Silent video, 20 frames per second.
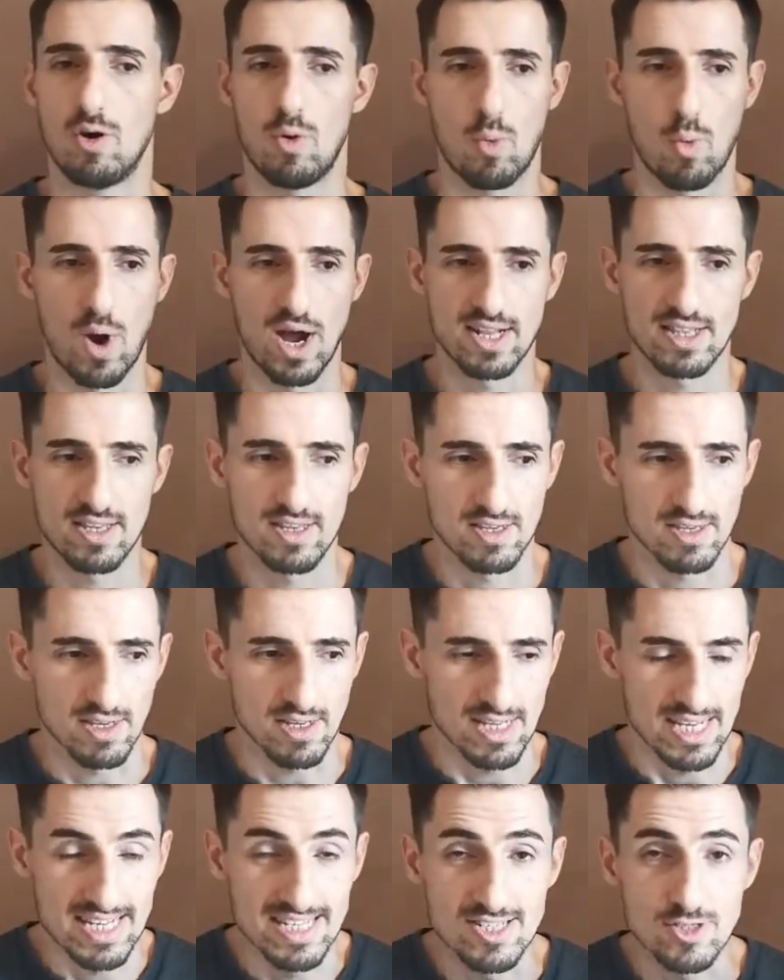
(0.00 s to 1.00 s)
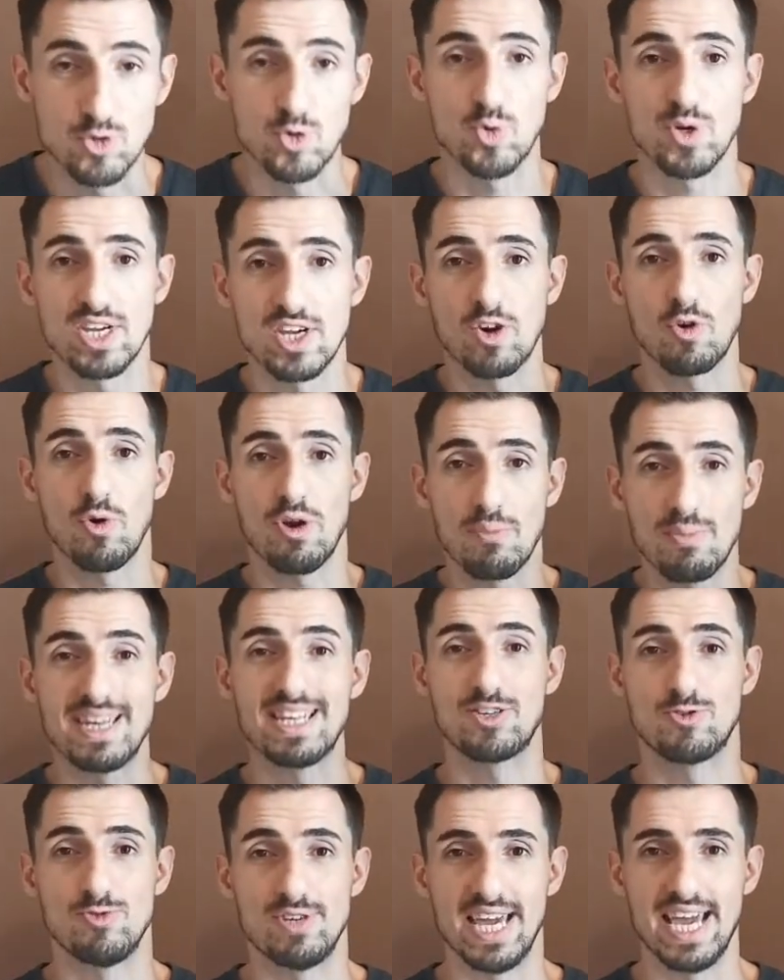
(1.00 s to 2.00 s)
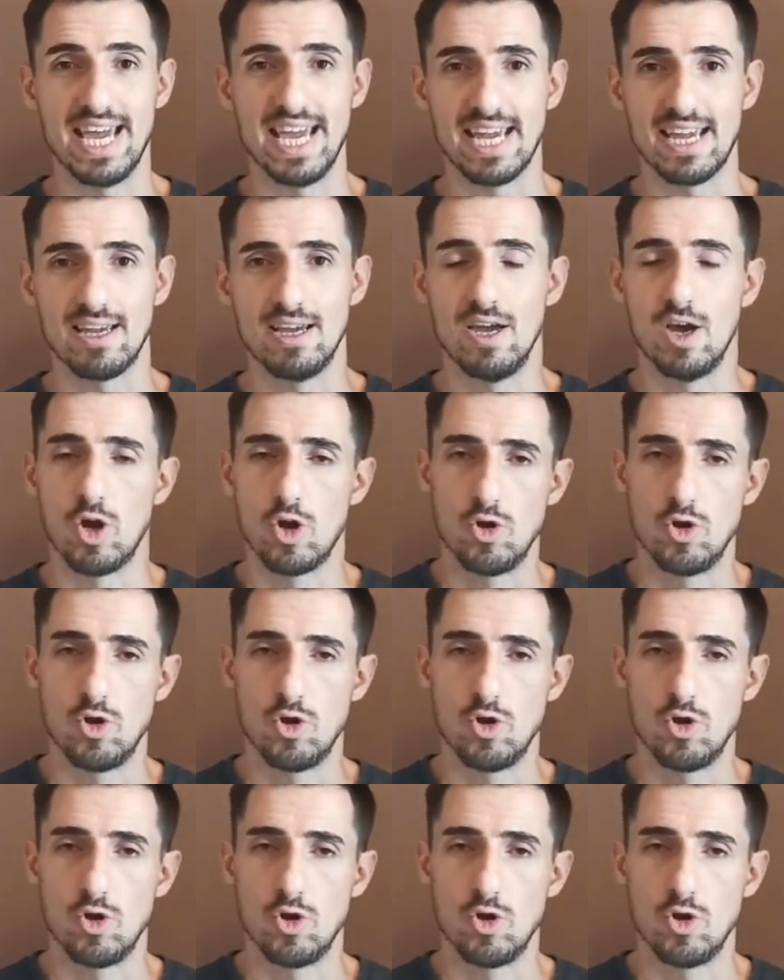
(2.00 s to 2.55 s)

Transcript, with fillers: what is triggering me today